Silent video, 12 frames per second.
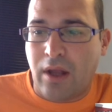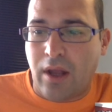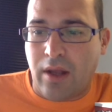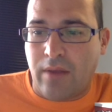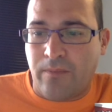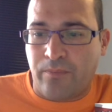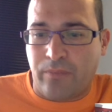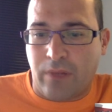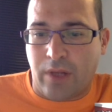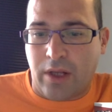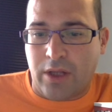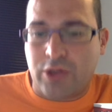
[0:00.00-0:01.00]

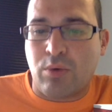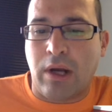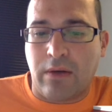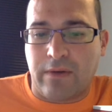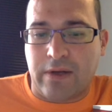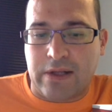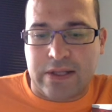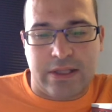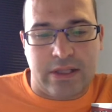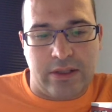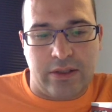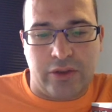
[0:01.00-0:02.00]
each one of
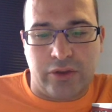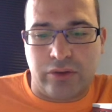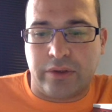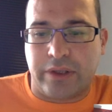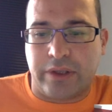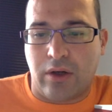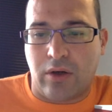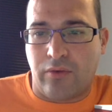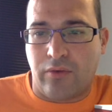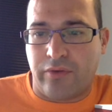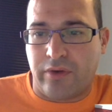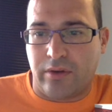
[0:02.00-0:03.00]
us took care of